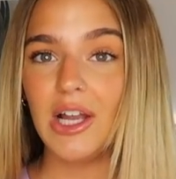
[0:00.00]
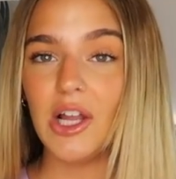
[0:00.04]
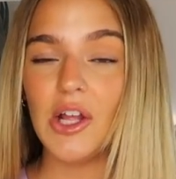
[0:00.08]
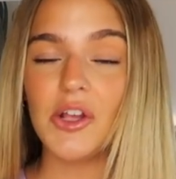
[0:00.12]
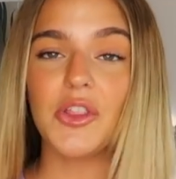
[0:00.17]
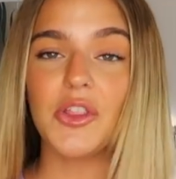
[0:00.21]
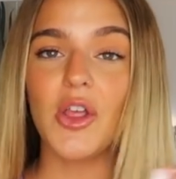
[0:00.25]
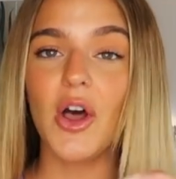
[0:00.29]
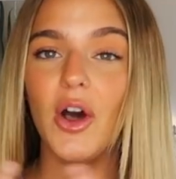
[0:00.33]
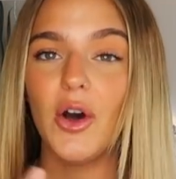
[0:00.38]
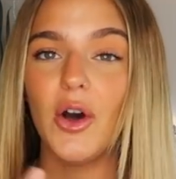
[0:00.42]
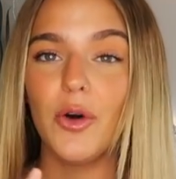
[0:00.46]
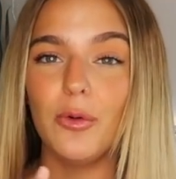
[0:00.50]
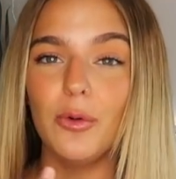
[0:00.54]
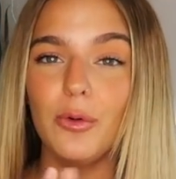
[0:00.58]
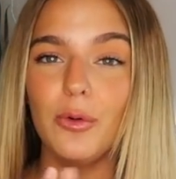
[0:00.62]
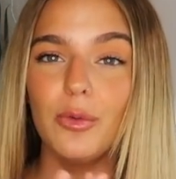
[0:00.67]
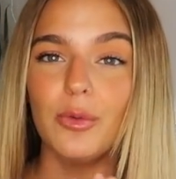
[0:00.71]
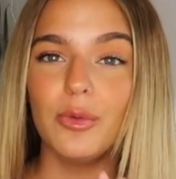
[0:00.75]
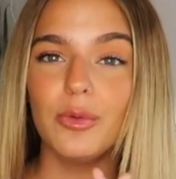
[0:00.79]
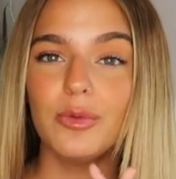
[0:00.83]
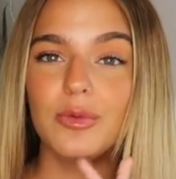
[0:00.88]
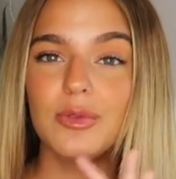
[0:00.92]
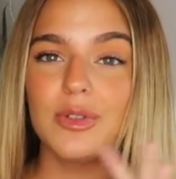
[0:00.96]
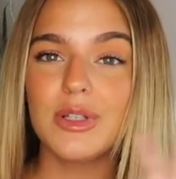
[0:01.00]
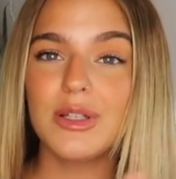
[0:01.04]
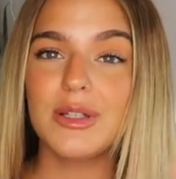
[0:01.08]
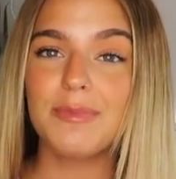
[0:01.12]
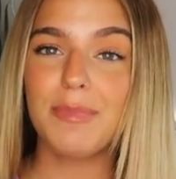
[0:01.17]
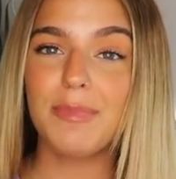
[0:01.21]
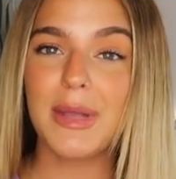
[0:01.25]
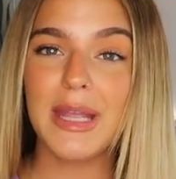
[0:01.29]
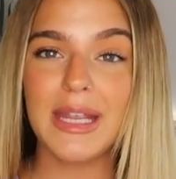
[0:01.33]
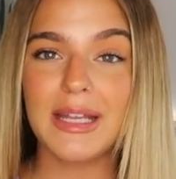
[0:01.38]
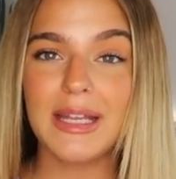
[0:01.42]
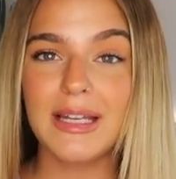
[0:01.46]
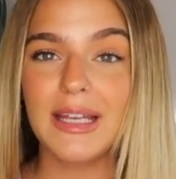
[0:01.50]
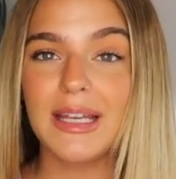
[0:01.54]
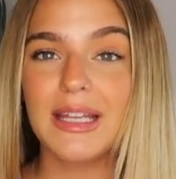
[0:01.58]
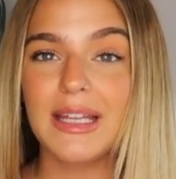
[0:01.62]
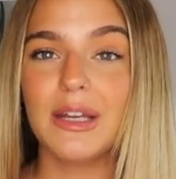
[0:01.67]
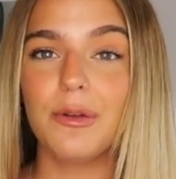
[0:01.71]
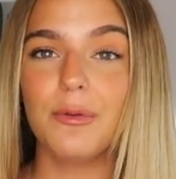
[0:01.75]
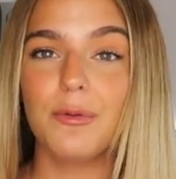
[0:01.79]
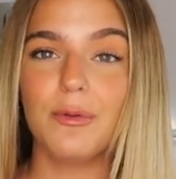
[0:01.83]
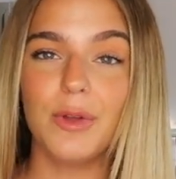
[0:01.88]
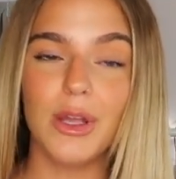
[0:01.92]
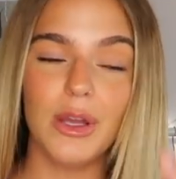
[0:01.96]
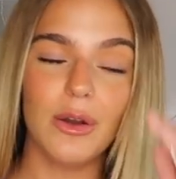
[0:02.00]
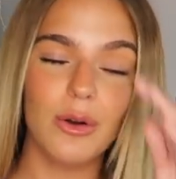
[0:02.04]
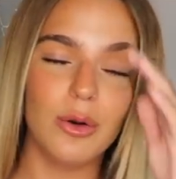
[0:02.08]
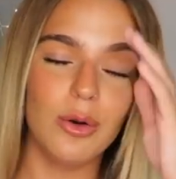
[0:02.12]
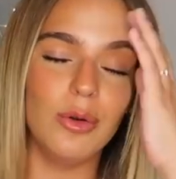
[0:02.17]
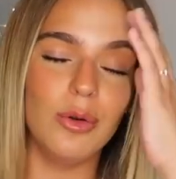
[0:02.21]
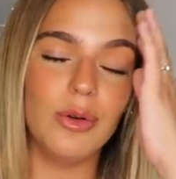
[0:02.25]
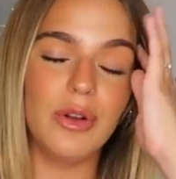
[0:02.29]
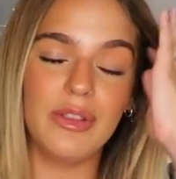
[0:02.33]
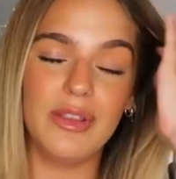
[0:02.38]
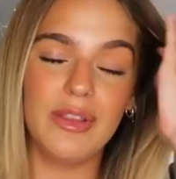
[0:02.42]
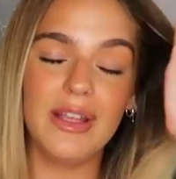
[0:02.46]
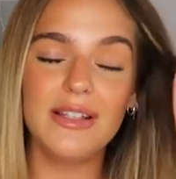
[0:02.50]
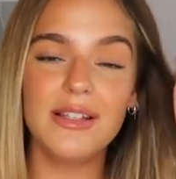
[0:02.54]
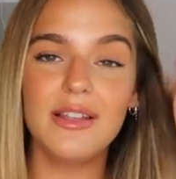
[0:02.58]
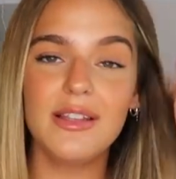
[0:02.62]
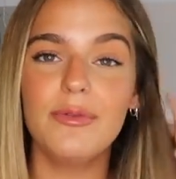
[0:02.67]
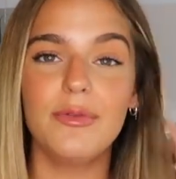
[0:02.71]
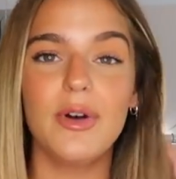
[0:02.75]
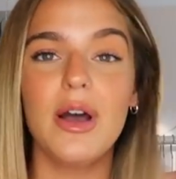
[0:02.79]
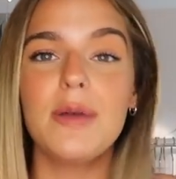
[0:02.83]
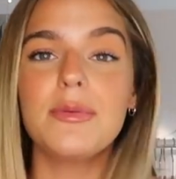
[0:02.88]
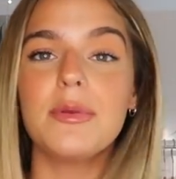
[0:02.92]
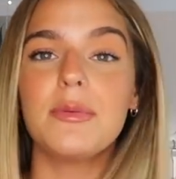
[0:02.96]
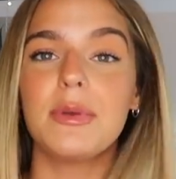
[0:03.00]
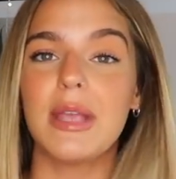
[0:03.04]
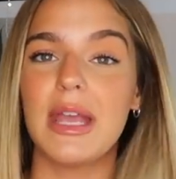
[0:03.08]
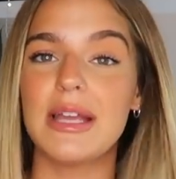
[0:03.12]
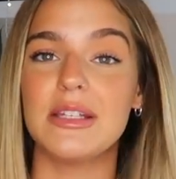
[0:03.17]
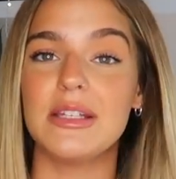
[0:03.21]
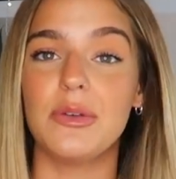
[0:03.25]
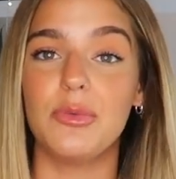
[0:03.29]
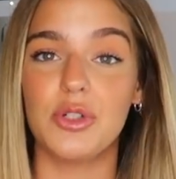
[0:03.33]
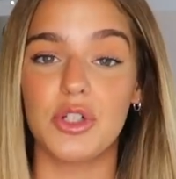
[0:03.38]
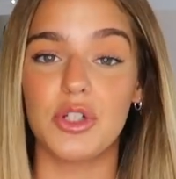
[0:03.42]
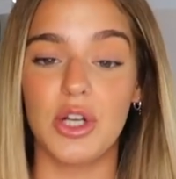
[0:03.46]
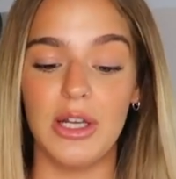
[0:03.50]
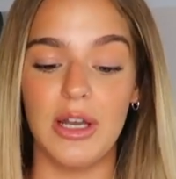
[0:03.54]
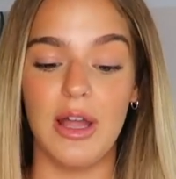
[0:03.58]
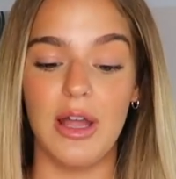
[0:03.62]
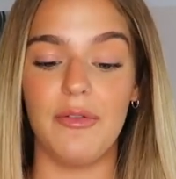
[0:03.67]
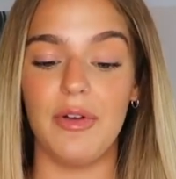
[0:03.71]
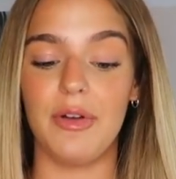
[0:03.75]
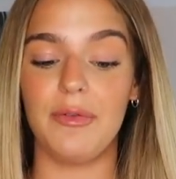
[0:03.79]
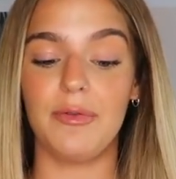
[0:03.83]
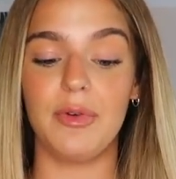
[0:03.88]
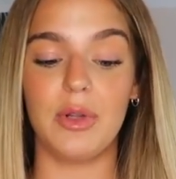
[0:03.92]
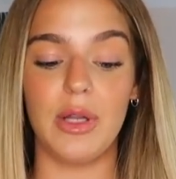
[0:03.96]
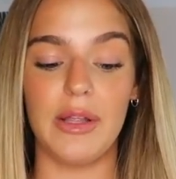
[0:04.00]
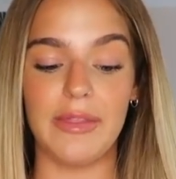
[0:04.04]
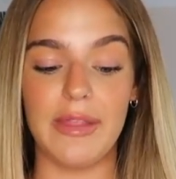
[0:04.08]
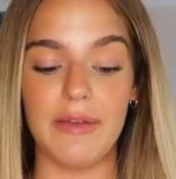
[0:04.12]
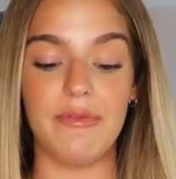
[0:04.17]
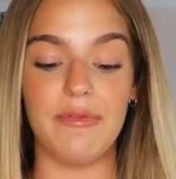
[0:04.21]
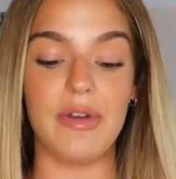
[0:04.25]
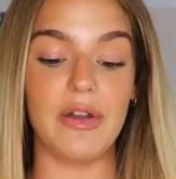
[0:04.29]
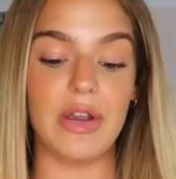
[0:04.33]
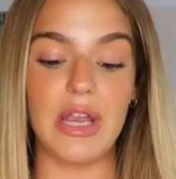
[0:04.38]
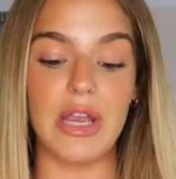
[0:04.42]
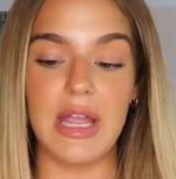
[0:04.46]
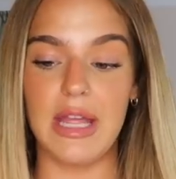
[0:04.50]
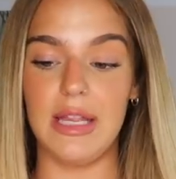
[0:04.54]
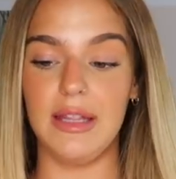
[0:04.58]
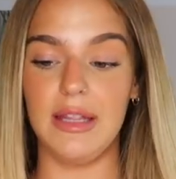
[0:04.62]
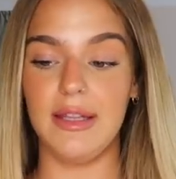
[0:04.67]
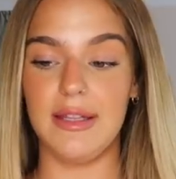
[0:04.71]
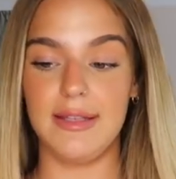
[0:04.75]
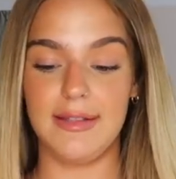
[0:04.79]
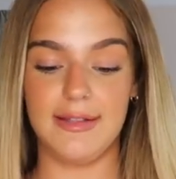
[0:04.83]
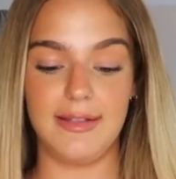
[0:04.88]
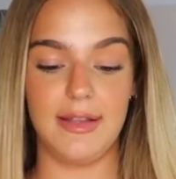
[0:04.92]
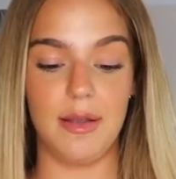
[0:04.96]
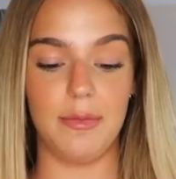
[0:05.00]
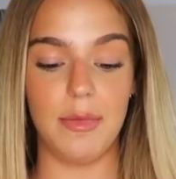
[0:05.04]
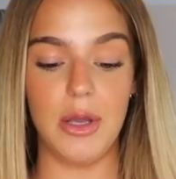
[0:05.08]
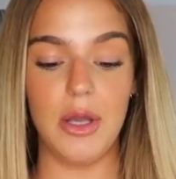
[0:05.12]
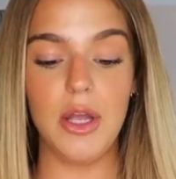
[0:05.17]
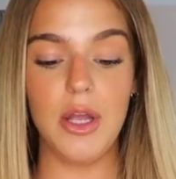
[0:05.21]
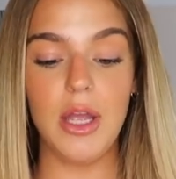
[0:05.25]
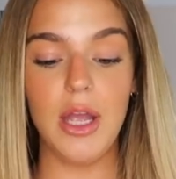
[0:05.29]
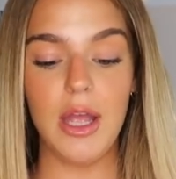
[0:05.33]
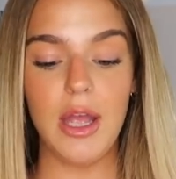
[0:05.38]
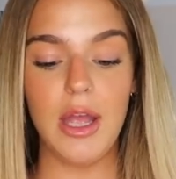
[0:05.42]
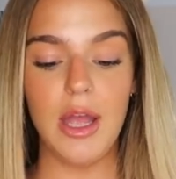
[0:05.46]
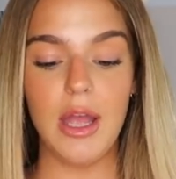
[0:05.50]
Like the whole picnic in a field, these are the vibes I'm getting, which I love. I feel like they're very in this summer.